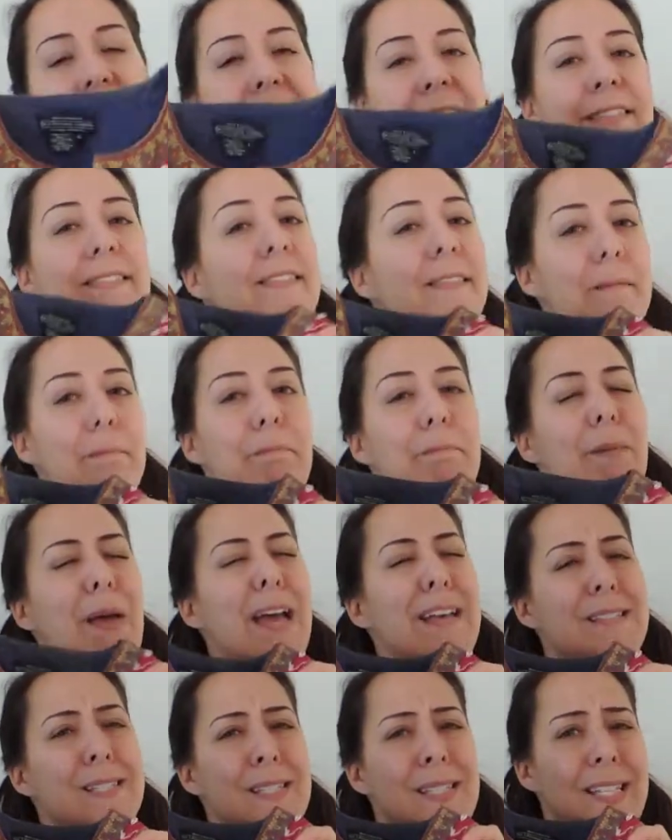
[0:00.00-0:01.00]
had the
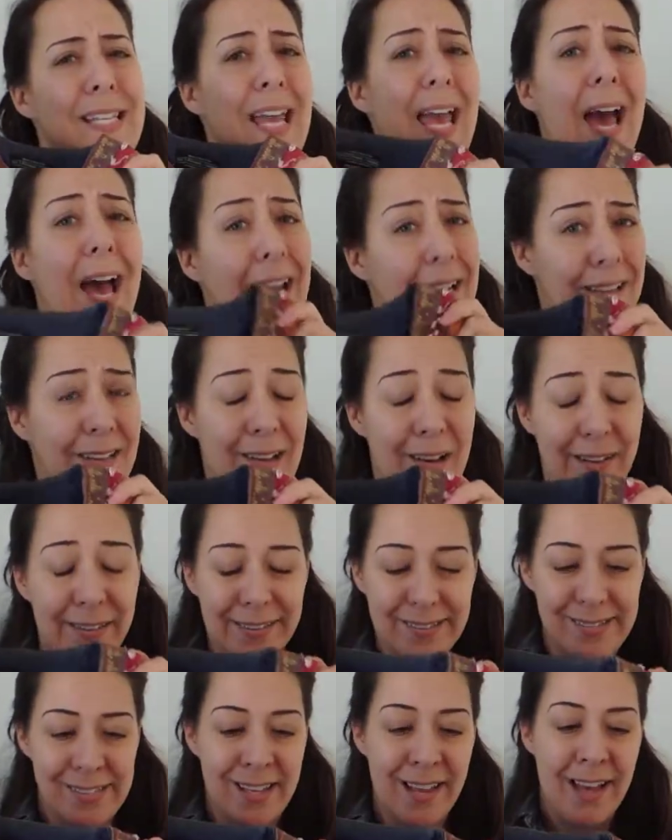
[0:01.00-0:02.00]
best
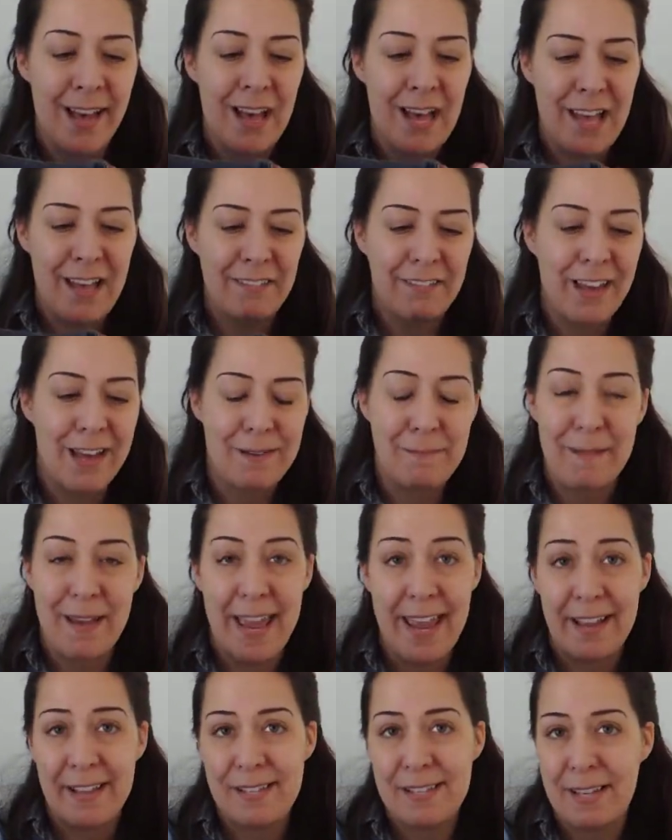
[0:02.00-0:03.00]
catalogs. I've gotten my
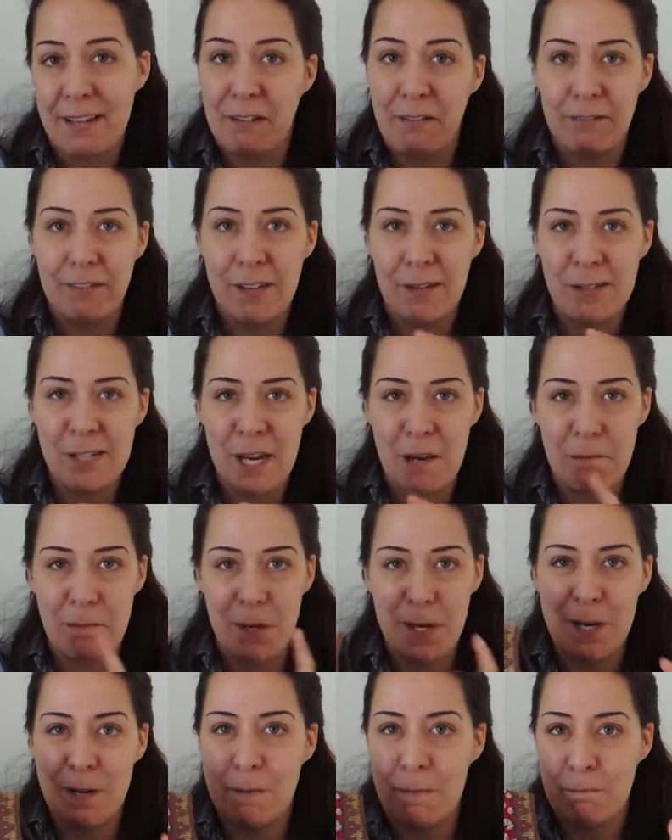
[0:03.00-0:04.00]
hands on a few Jay
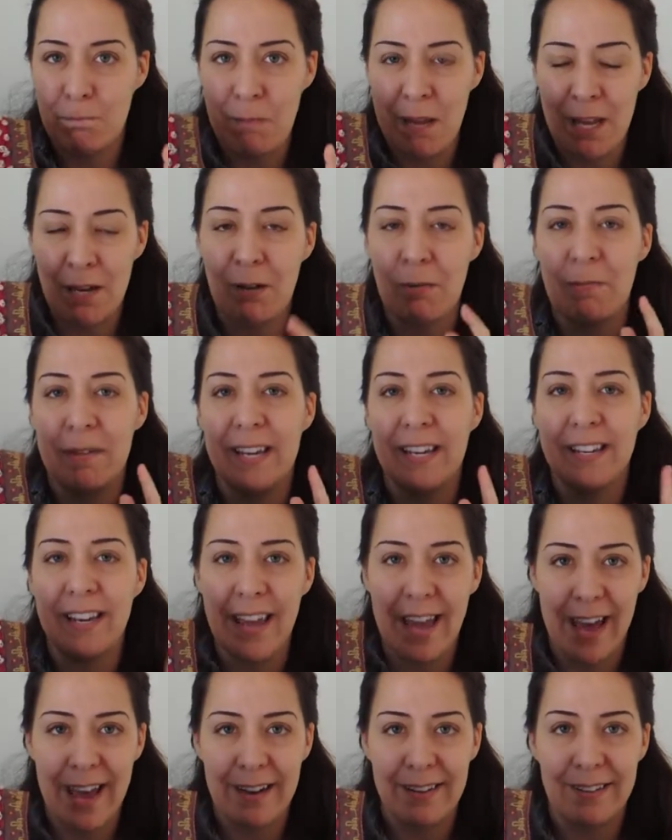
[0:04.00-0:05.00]
Peterman
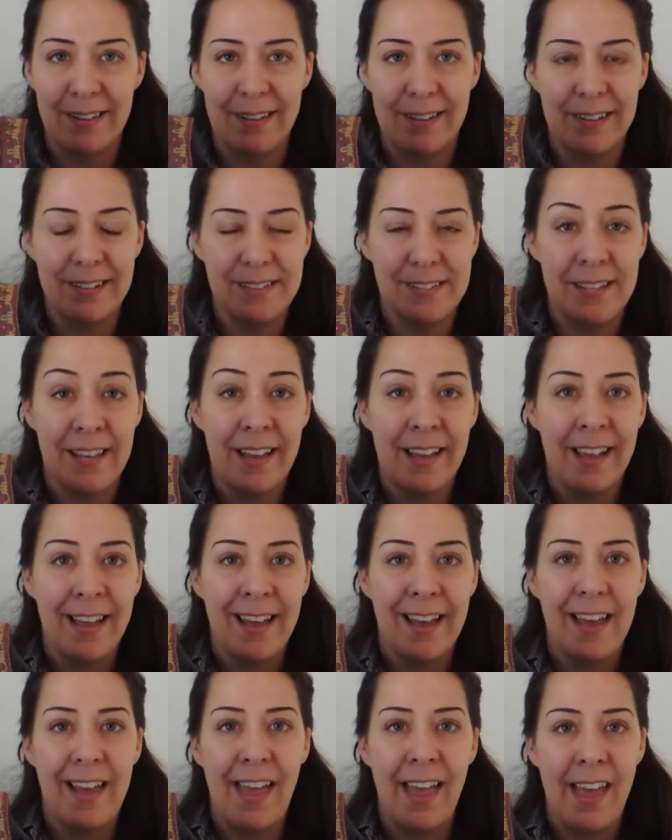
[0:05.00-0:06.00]
catalogs,
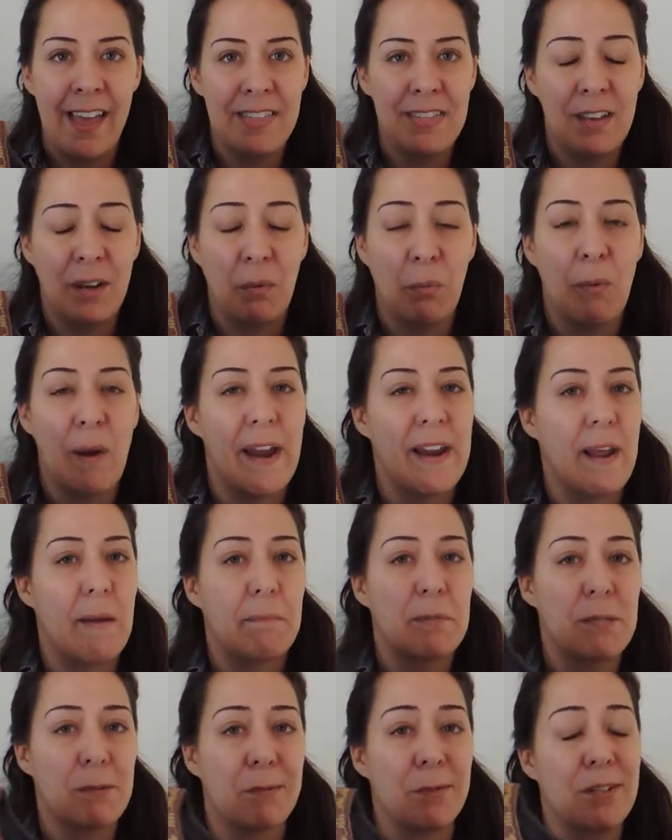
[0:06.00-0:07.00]
and their
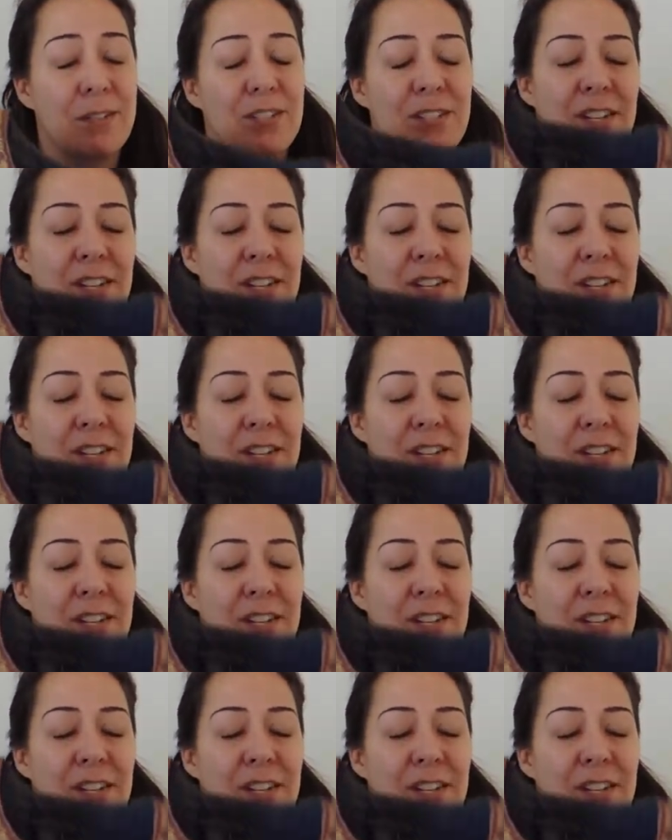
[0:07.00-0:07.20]
write-ups were